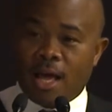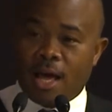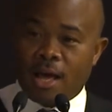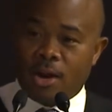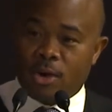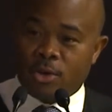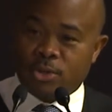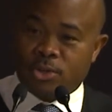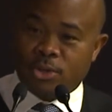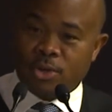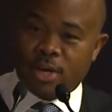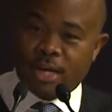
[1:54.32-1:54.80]
I'd
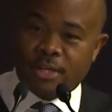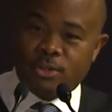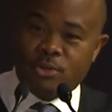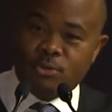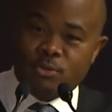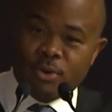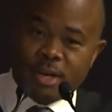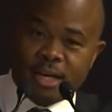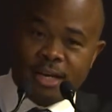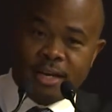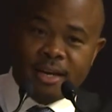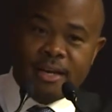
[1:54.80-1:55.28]
also like to
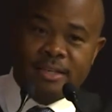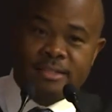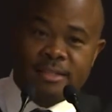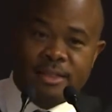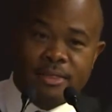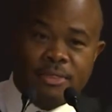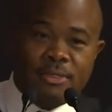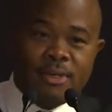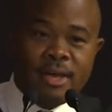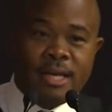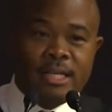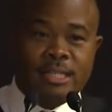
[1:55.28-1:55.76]
recognize
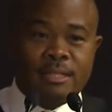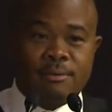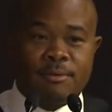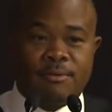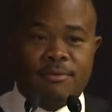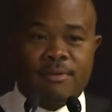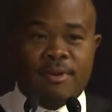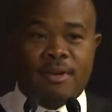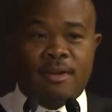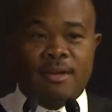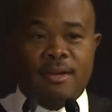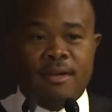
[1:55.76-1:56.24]
and thank some
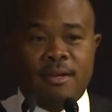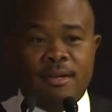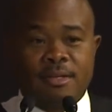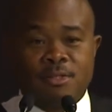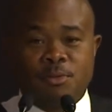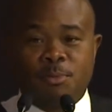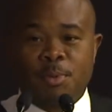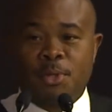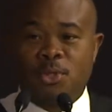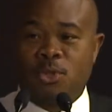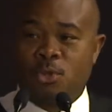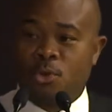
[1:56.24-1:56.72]
of our
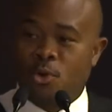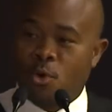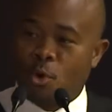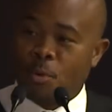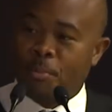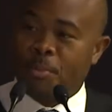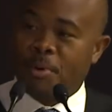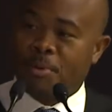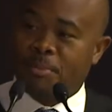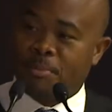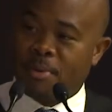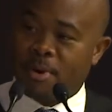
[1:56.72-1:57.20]
special
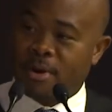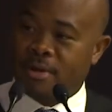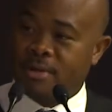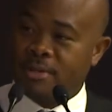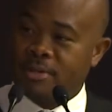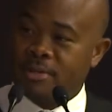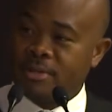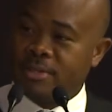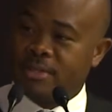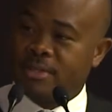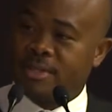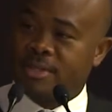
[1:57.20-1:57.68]
corporate
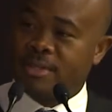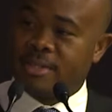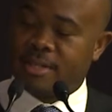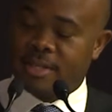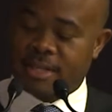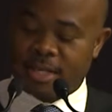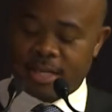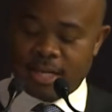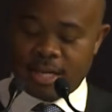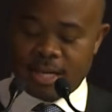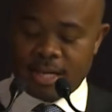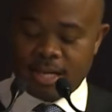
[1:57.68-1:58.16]
partners.
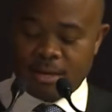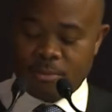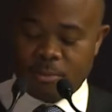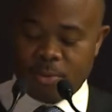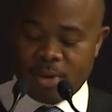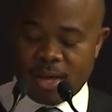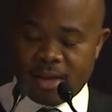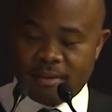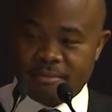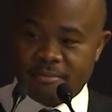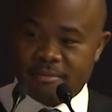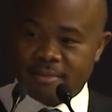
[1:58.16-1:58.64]

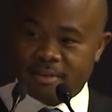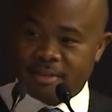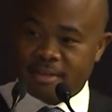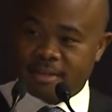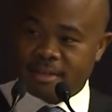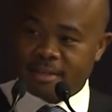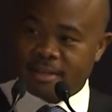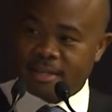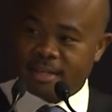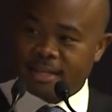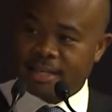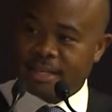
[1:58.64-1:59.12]
We have
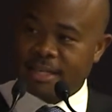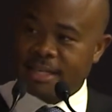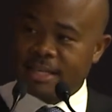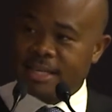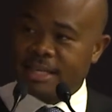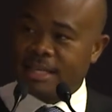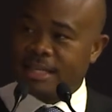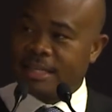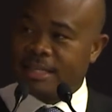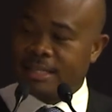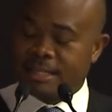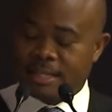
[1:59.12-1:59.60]

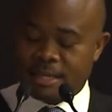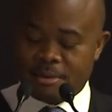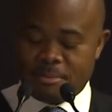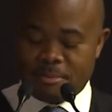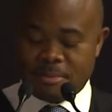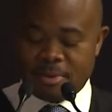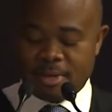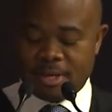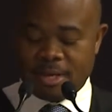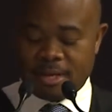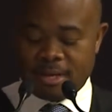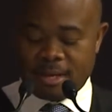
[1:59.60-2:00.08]

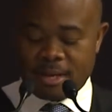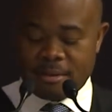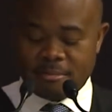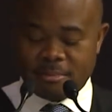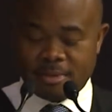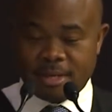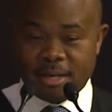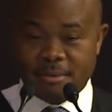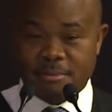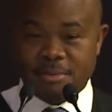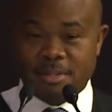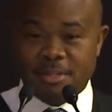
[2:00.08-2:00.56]
Tembi and M.
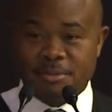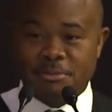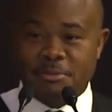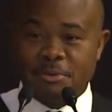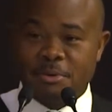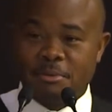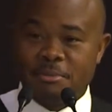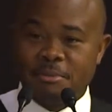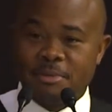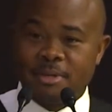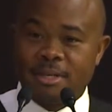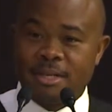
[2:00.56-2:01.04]
Tamsin
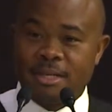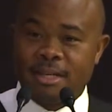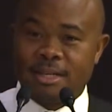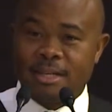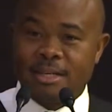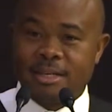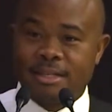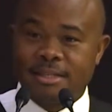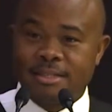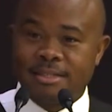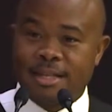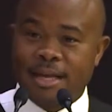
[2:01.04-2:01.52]
from
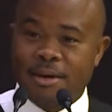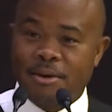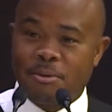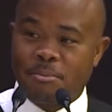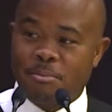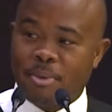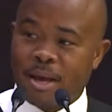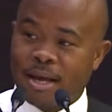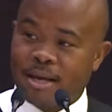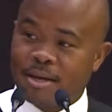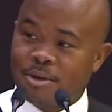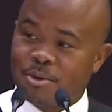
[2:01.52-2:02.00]

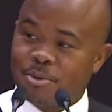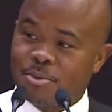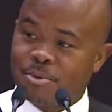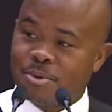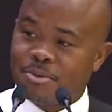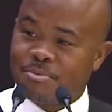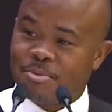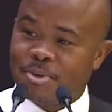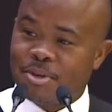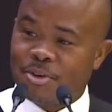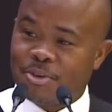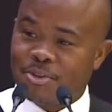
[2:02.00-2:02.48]
Standard Bank, who
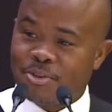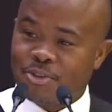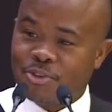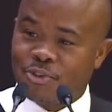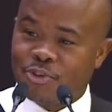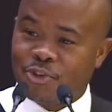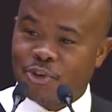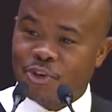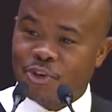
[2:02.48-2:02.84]
have been on this